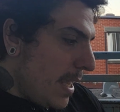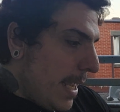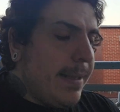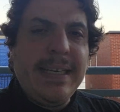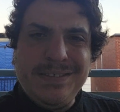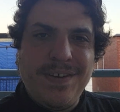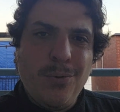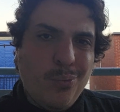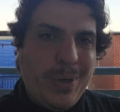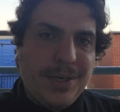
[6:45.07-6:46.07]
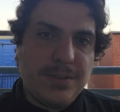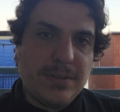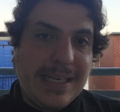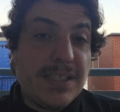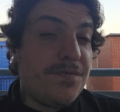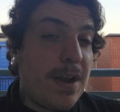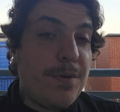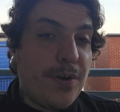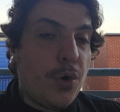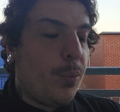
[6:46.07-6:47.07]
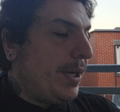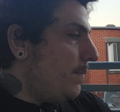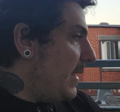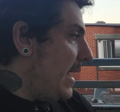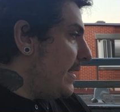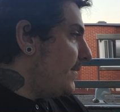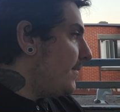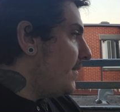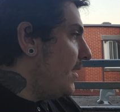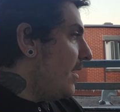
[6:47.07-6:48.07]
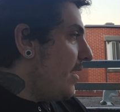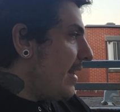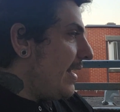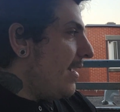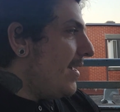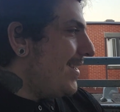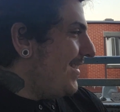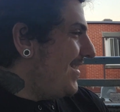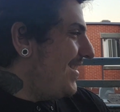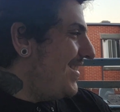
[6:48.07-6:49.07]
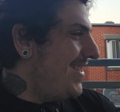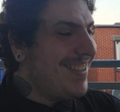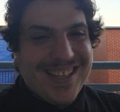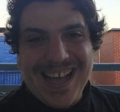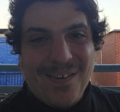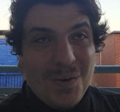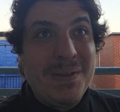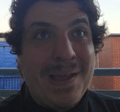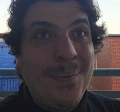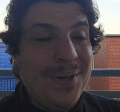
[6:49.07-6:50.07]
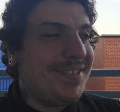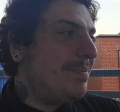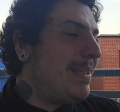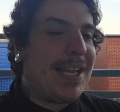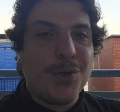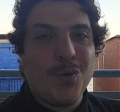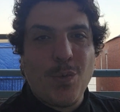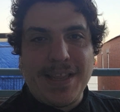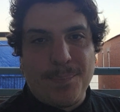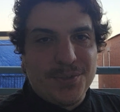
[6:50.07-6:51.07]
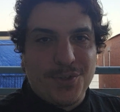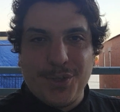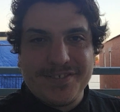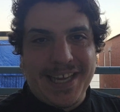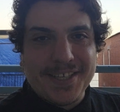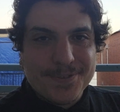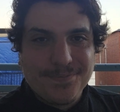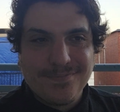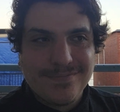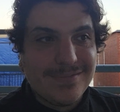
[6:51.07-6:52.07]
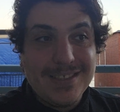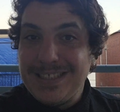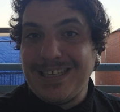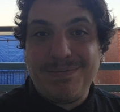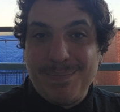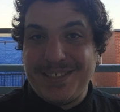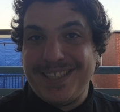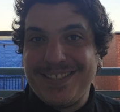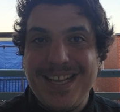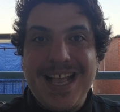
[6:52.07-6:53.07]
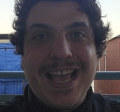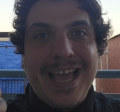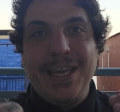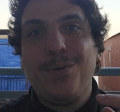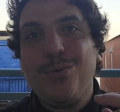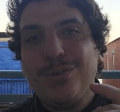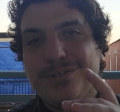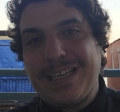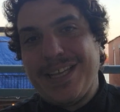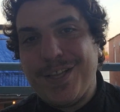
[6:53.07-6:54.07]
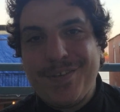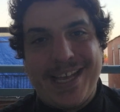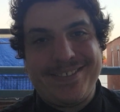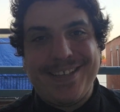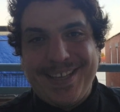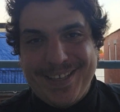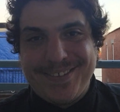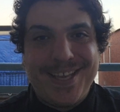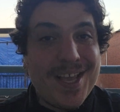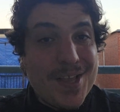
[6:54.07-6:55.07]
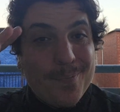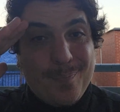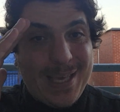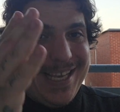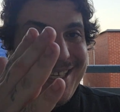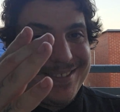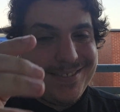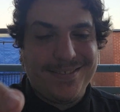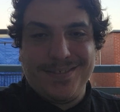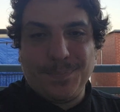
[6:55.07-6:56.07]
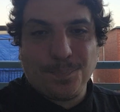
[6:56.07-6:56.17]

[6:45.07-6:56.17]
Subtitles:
That is very weird. That's just very, very weird because, like, I want to be that person, but I don't know what that person looks like. That's pretty much it. Anywho, I love you guys. Take it easy. Peace.